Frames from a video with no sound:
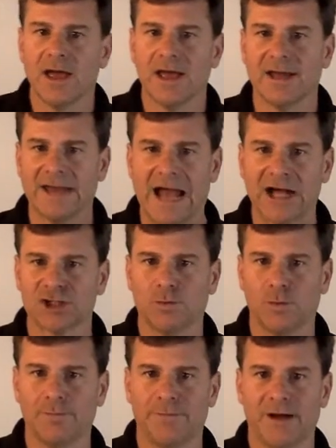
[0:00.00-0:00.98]
an
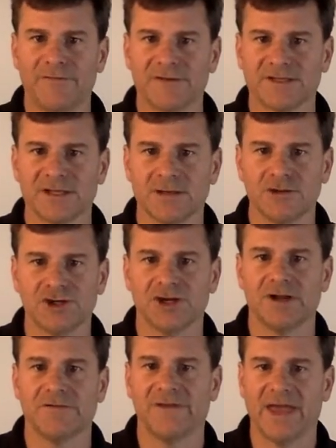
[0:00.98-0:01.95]
actual buffer
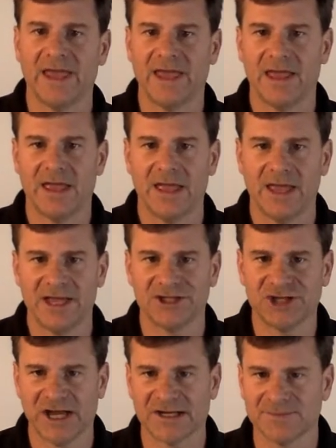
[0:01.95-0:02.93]
solution of
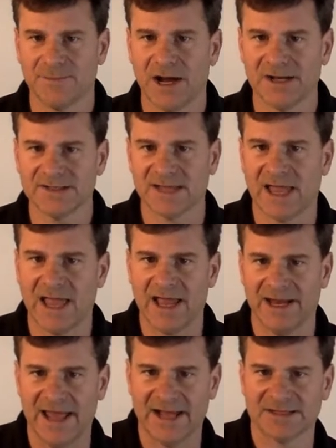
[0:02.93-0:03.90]
HX minus
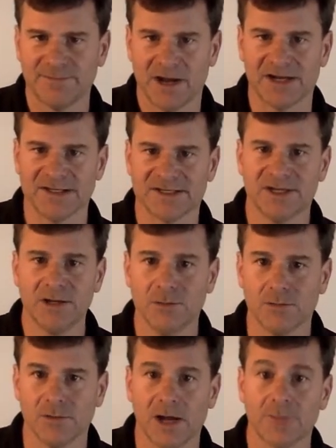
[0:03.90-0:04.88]
and X minus
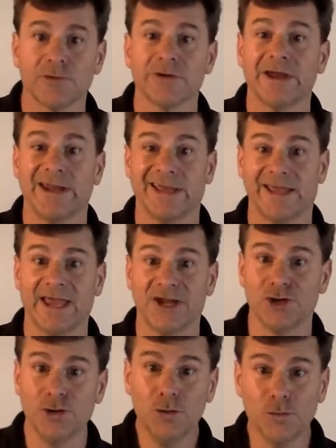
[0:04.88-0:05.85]
2. I'm creating
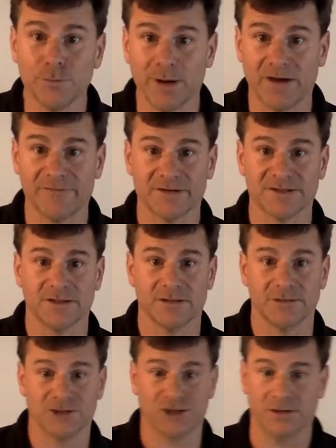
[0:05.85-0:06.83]
a new buffer
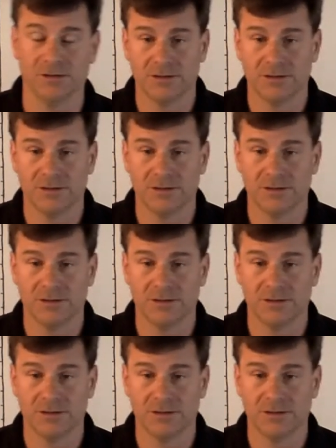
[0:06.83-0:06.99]
solution.